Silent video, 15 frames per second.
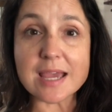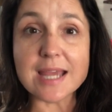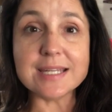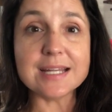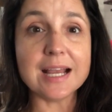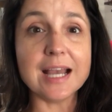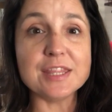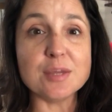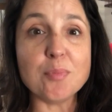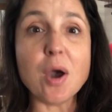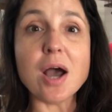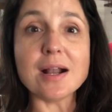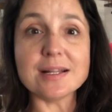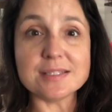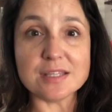I did cut the
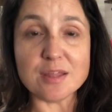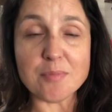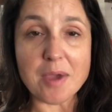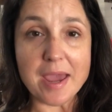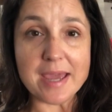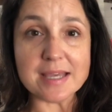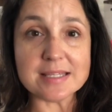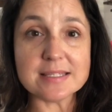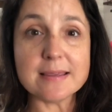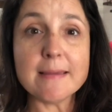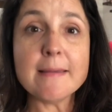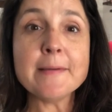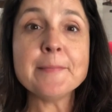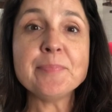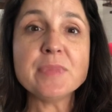pockets on the bias
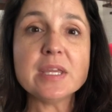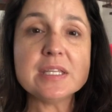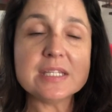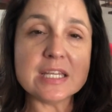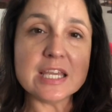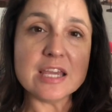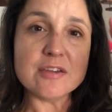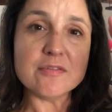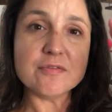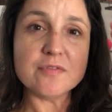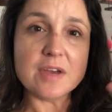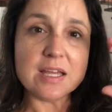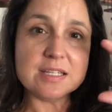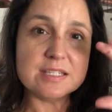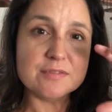to give
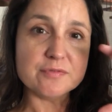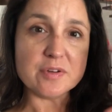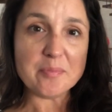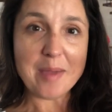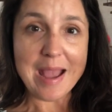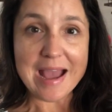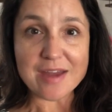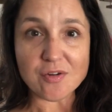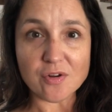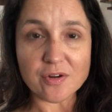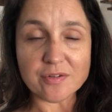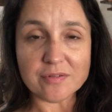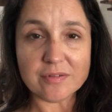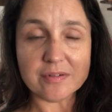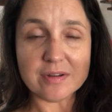a different
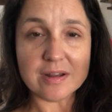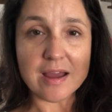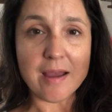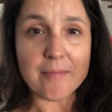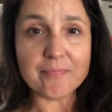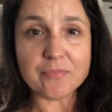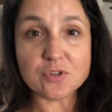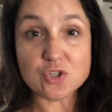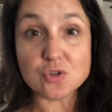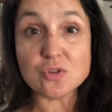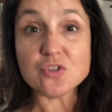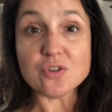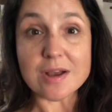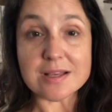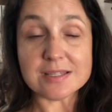pattern to the
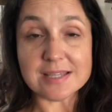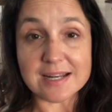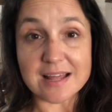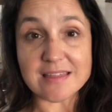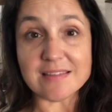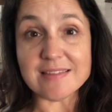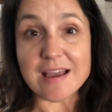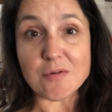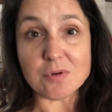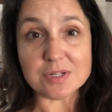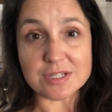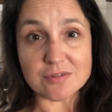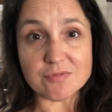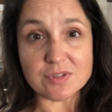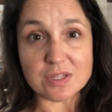dress. And I think that worked
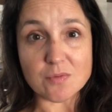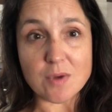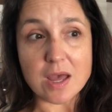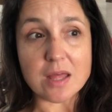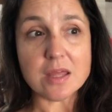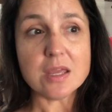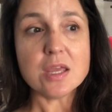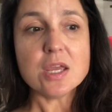out really well.